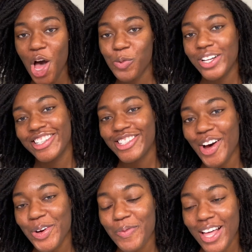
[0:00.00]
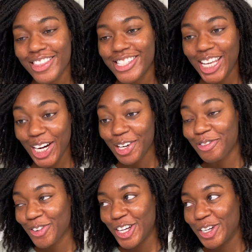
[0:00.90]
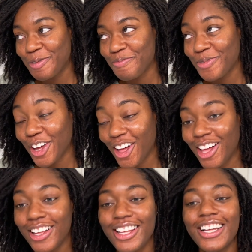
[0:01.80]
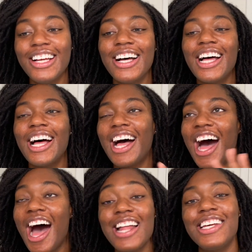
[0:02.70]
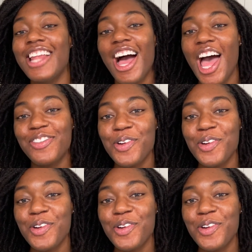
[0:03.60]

wanted to talk about this hair freedom. Y'all, I did not have to